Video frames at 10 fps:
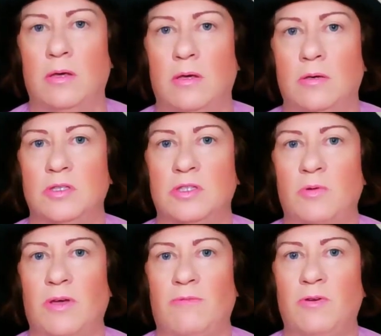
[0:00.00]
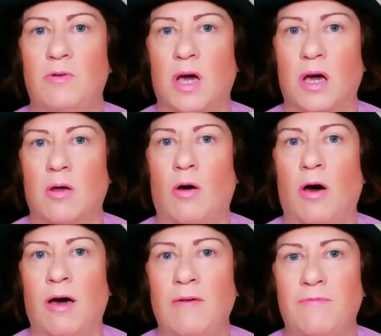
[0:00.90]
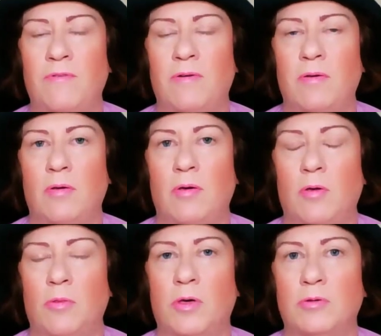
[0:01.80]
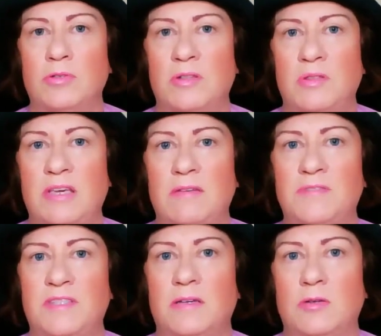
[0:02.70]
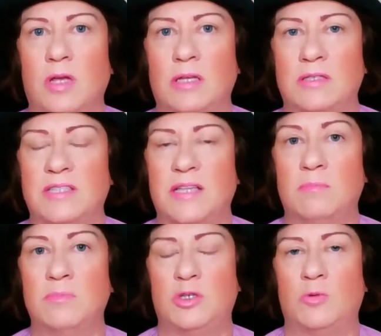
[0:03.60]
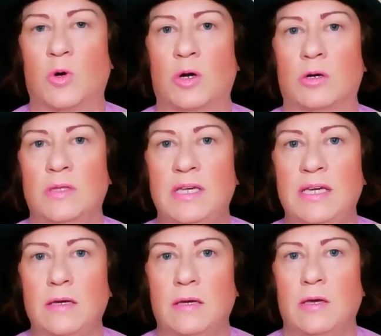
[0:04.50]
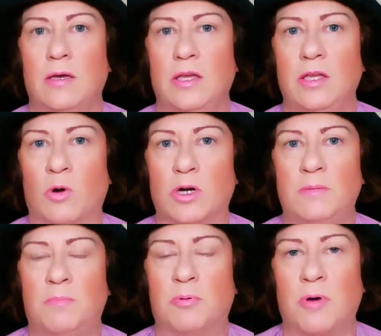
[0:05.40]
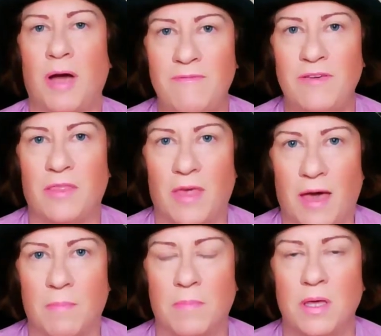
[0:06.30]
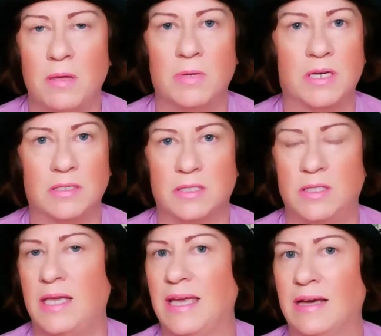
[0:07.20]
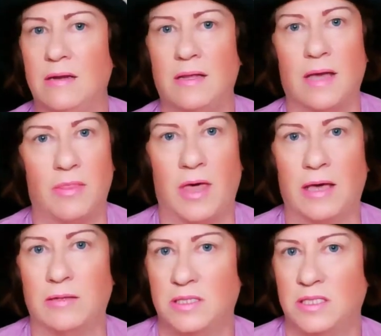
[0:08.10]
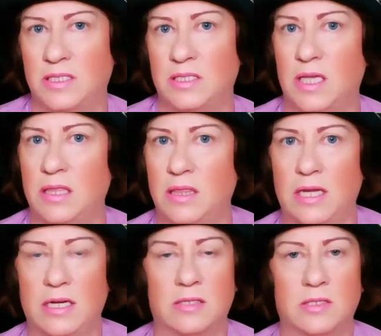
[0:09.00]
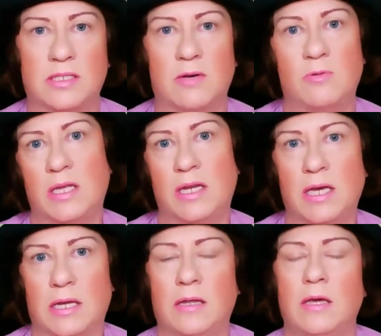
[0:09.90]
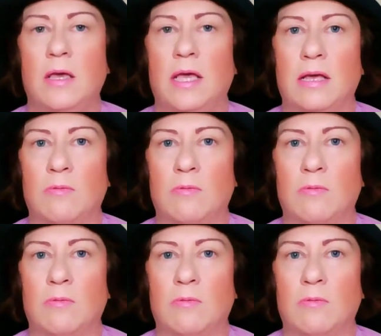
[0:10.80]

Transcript: So if you cut off those leaves and stems too early, you are depriving them because they can't get that sunlight and soak it in. The